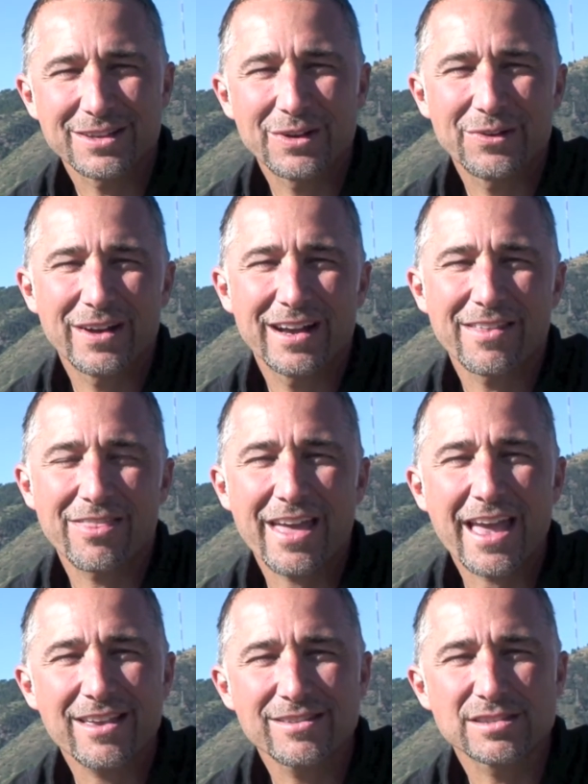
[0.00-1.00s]
So
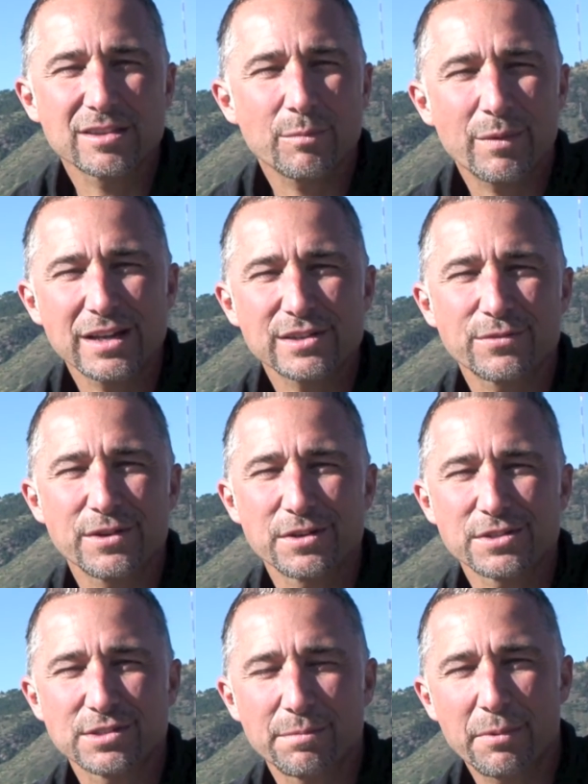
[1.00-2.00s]
thank you so much for
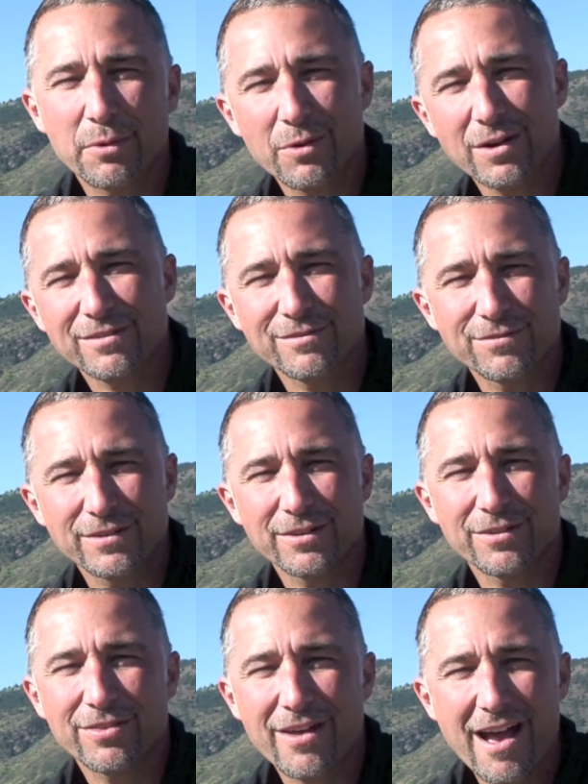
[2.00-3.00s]
your support and for
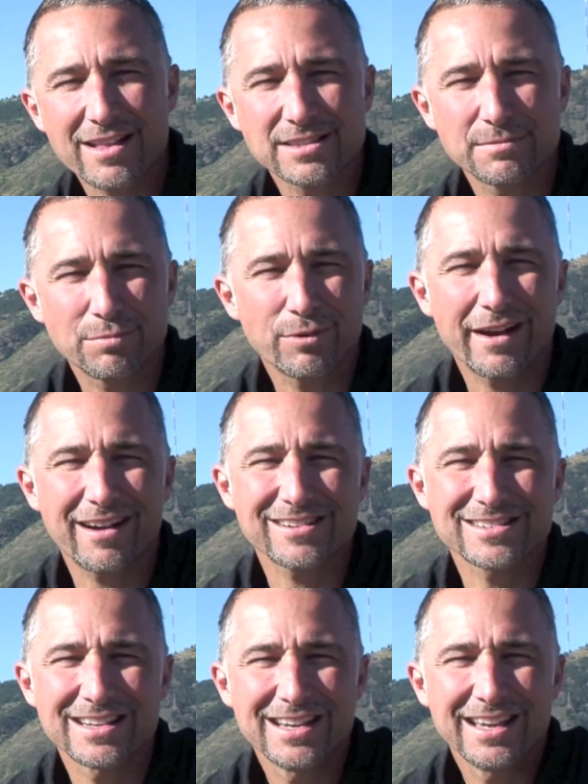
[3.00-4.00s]
your thoughts and
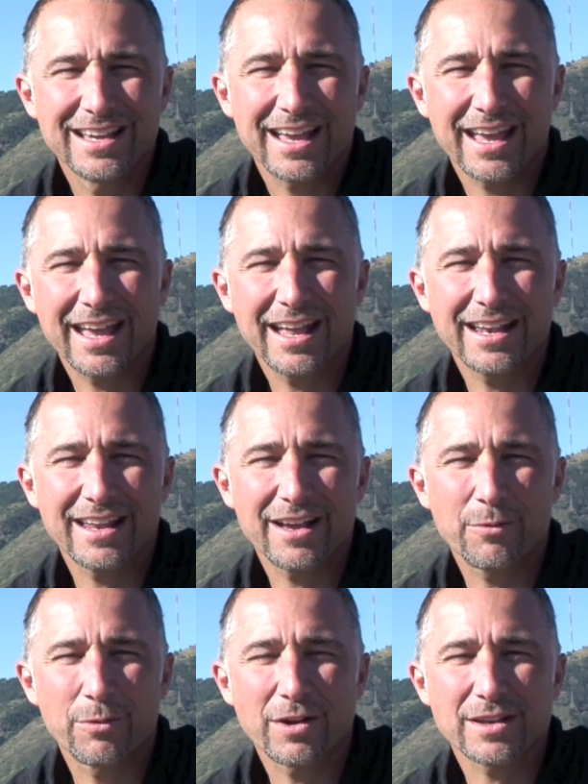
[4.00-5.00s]
prayers and
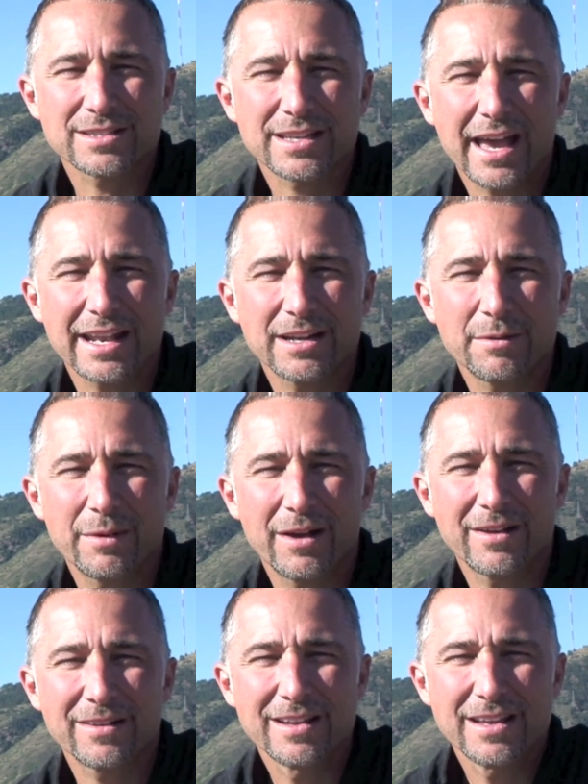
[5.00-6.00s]
uh, we're excited
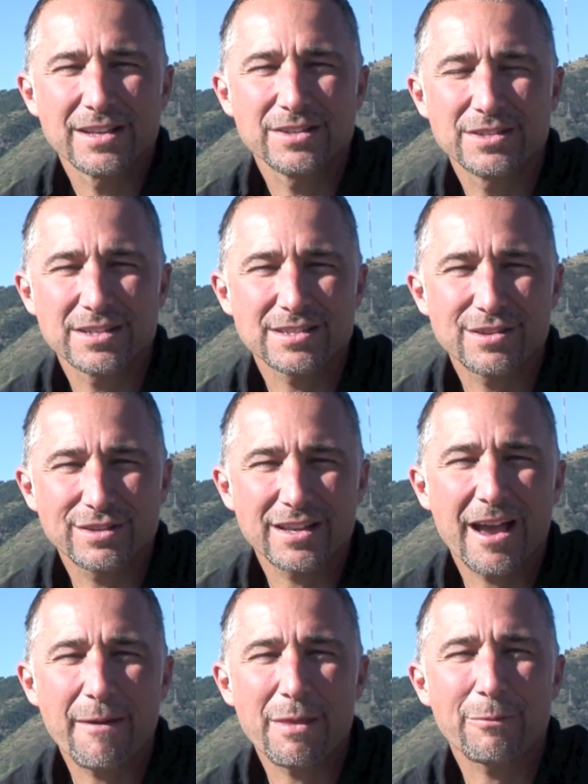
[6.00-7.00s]
about just the
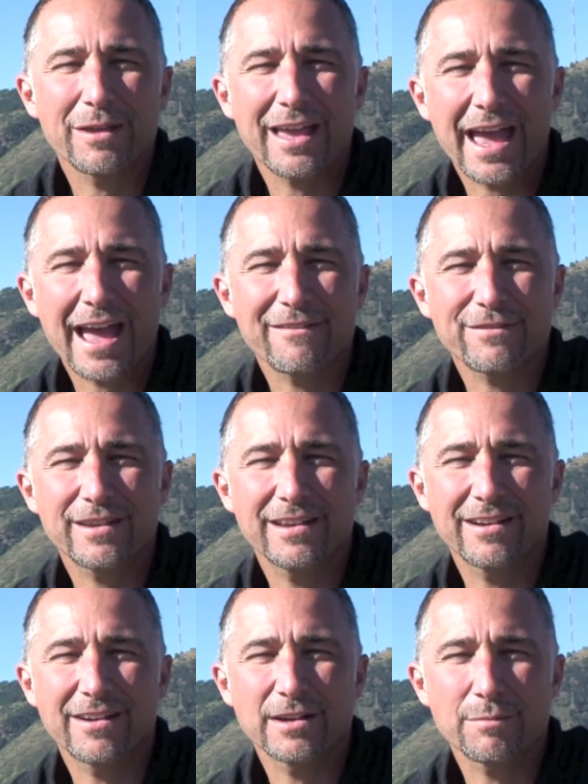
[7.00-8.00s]
time that we have
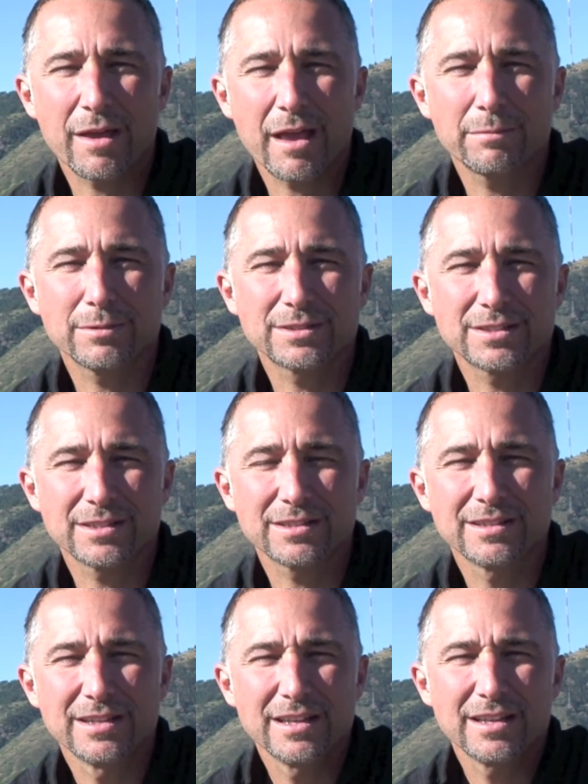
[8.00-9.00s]
here and to be able
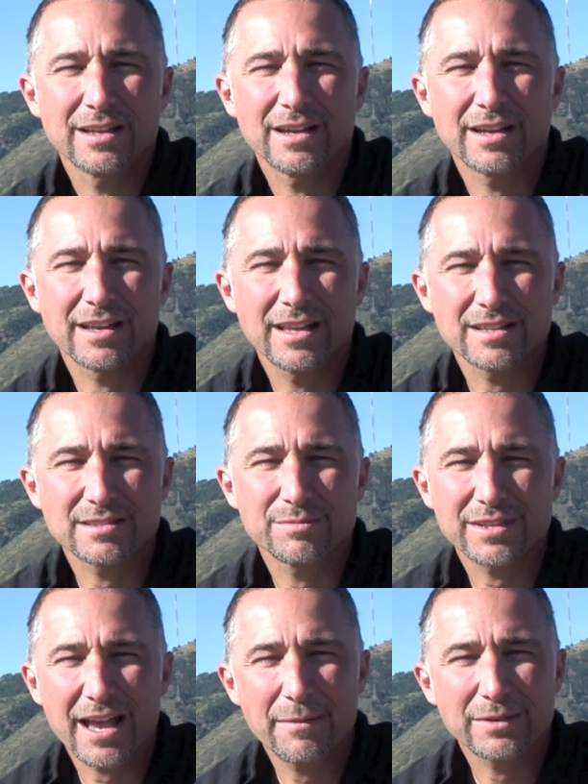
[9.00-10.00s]
to uh, get
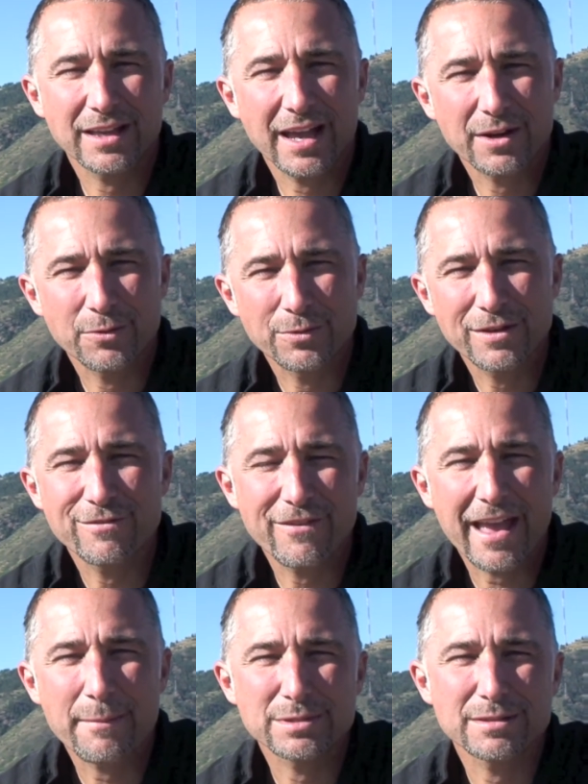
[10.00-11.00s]
some time to kind of
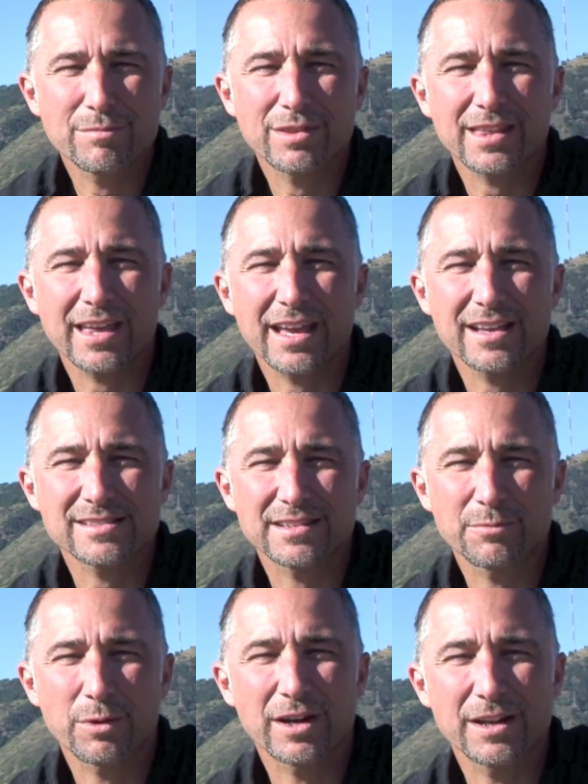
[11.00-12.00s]
revamp some
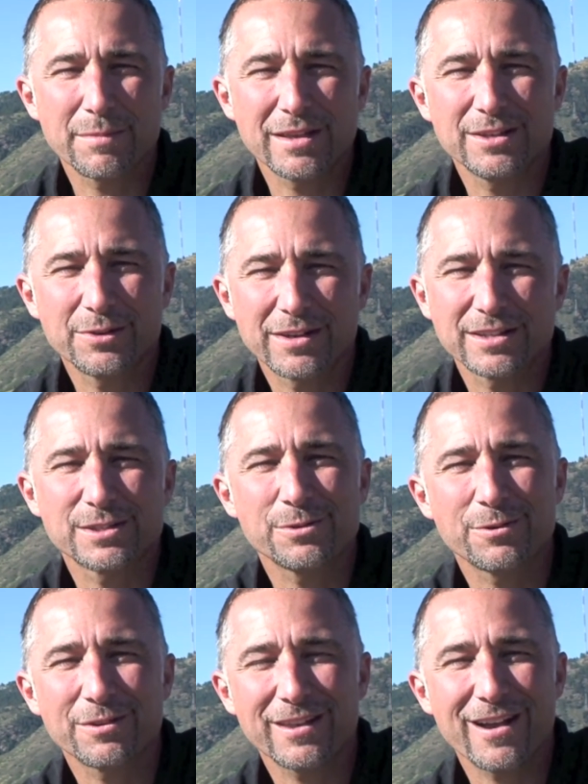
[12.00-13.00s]
things and we're going to be doing a
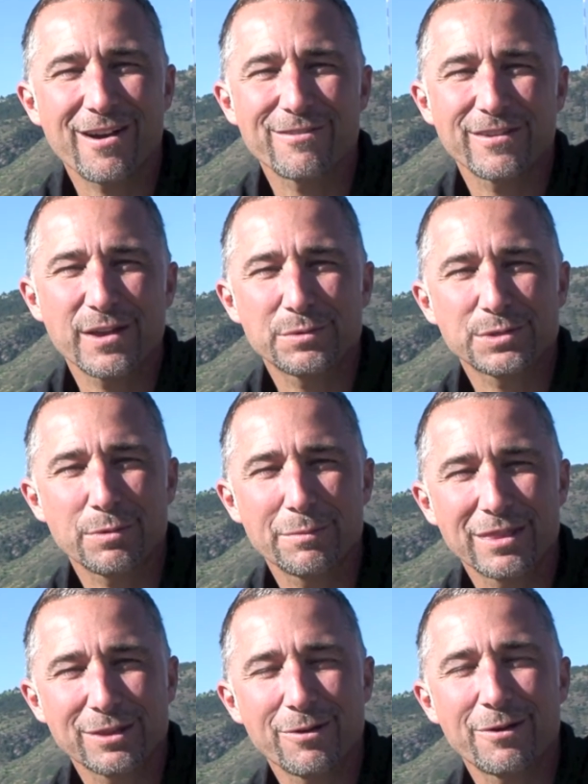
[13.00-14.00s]
tour of the rv which
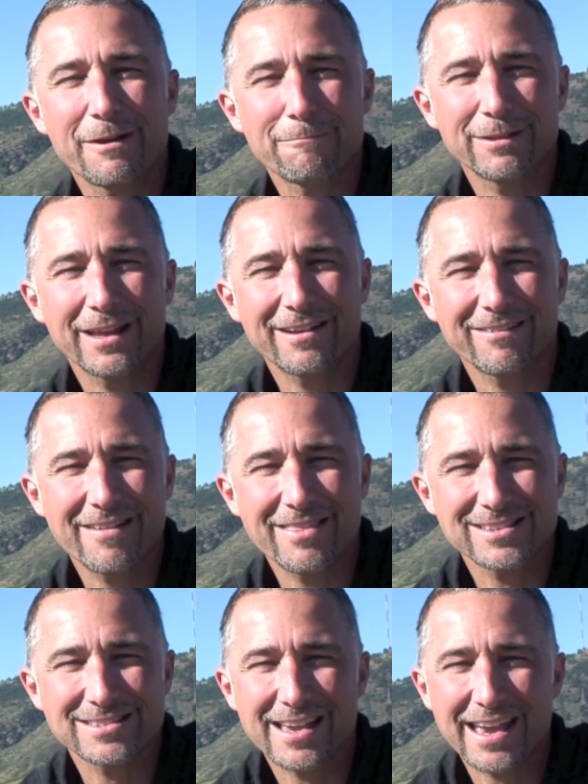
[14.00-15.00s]
we'll be throwing up later
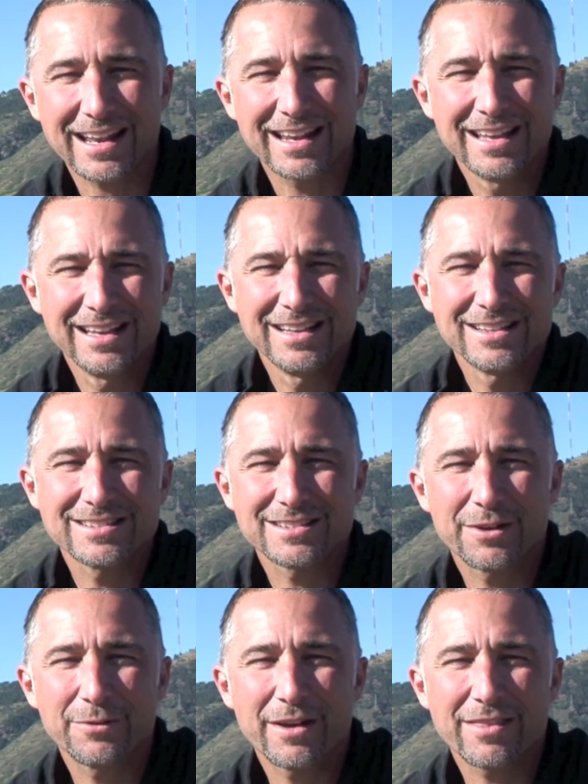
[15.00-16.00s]
on the site
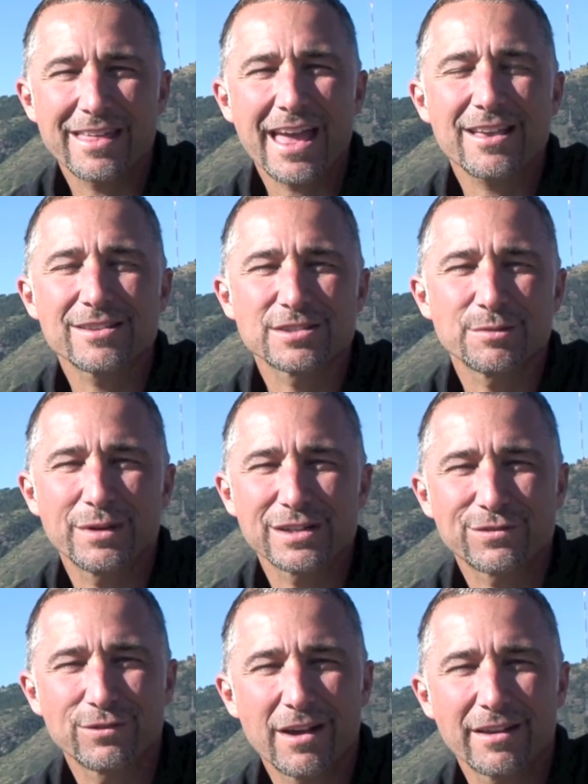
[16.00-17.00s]
so uh, thank you so
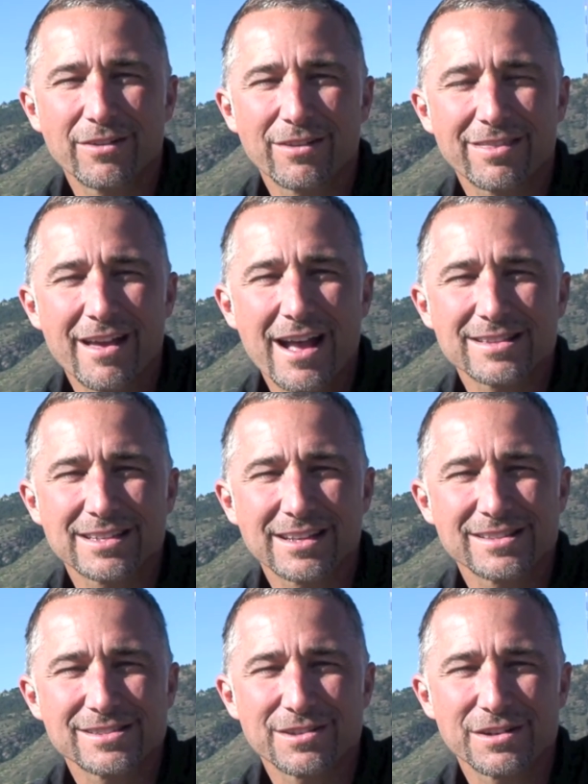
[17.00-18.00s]
much for all your thoughts
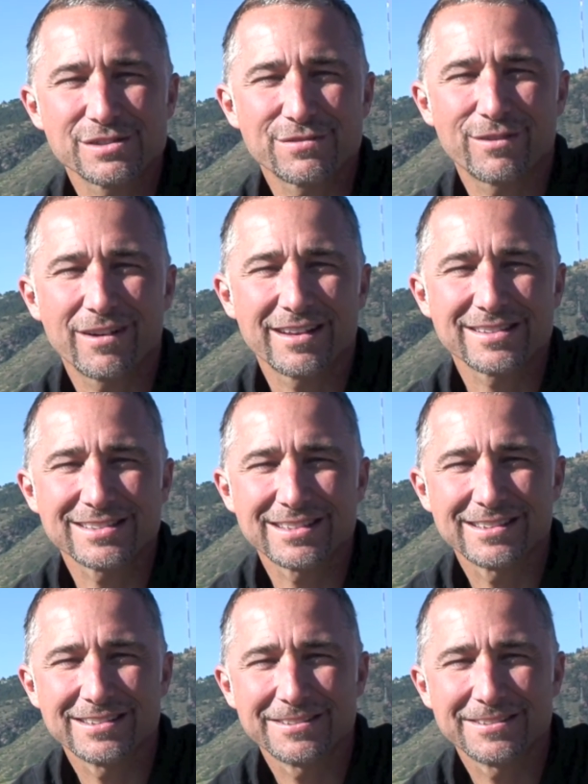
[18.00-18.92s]
and concerns for us